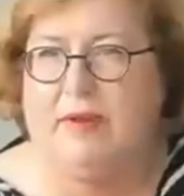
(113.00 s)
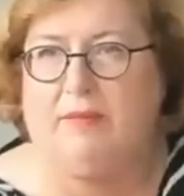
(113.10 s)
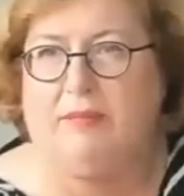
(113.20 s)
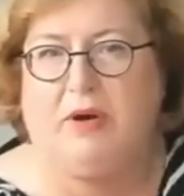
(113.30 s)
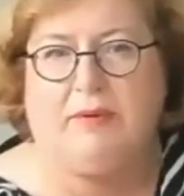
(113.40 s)

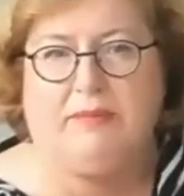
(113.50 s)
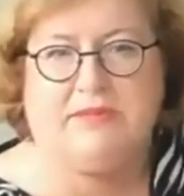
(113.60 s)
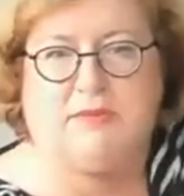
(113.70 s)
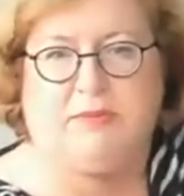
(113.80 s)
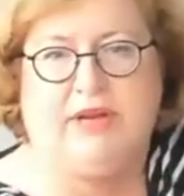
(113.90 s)

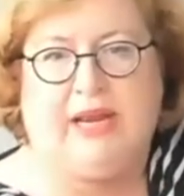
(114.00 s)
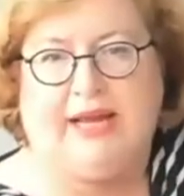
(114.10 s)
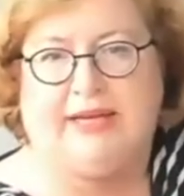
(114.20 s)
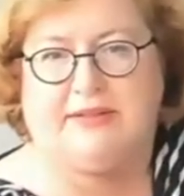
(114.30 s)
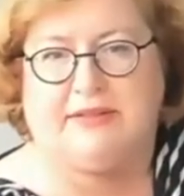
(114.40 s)
problems with the
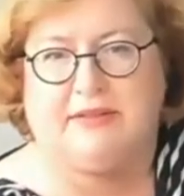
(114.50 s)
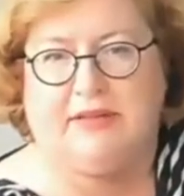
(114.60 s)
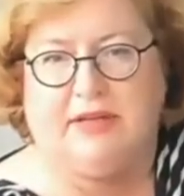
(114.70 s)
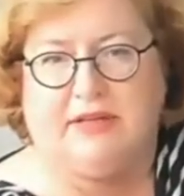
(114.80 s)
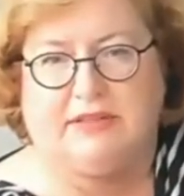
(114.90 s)
light.
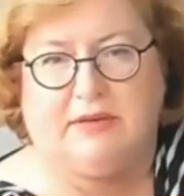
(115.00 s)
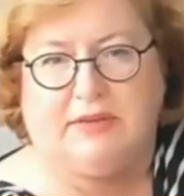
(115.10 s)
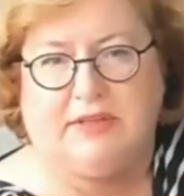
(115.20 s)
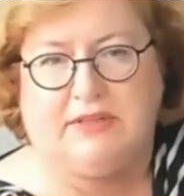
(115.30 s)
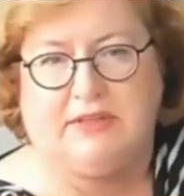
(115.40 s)
So
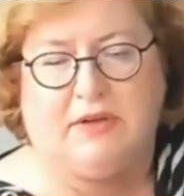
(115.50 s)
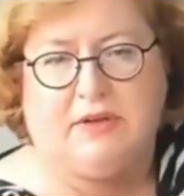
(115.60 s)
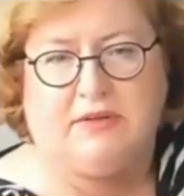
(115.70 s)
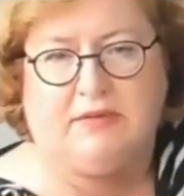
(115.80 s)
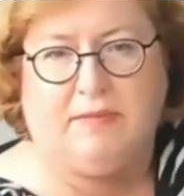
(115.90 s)
this is
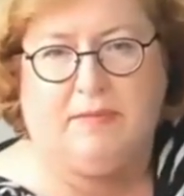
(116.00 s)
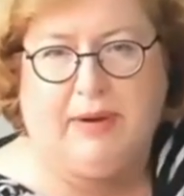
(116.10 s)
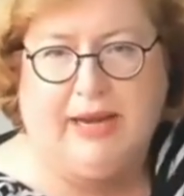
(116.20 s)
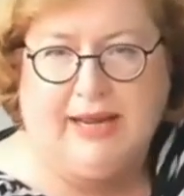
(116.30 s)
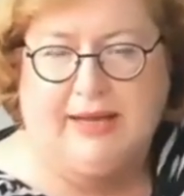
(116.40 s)
not
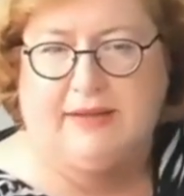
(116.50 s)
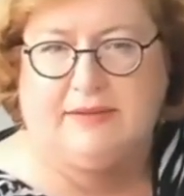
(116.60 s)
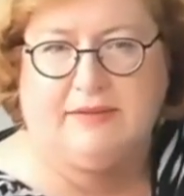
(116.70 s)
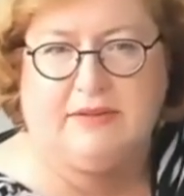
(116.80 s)
black,